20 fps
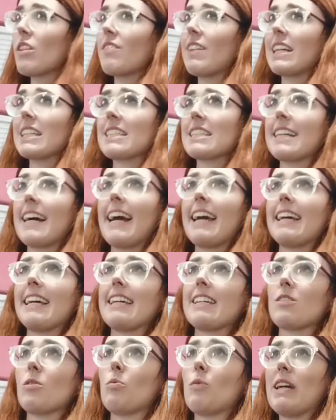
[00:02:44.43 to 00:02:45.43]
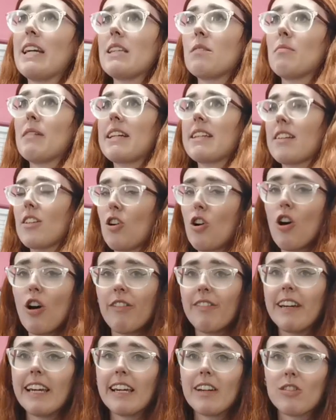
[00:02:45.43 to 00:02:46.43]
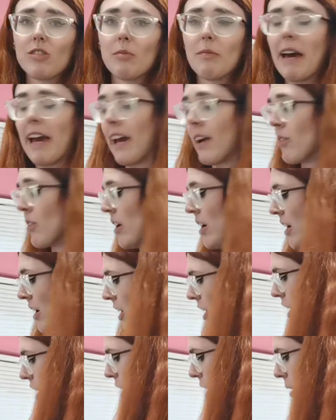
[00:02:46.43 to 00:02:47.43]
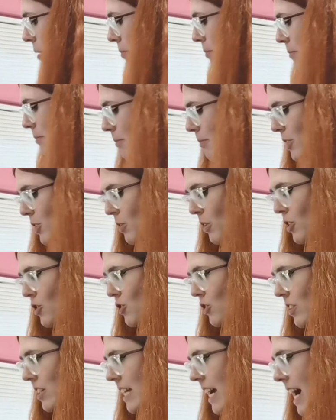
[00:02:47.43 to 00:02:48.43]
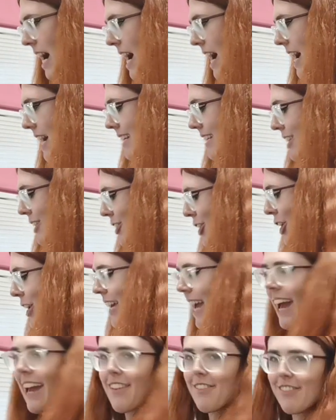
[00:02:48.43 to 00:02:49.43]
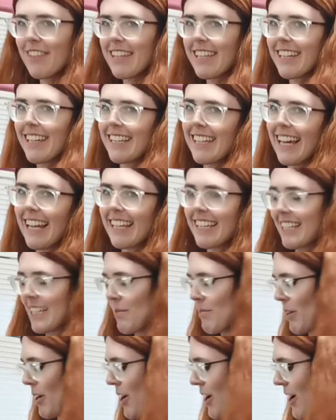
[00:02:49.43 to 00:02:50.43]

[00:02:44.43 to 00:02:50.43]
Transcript: all I've had today is a Weetabix and a coffee somehow. So I just had like a vegan Galaxy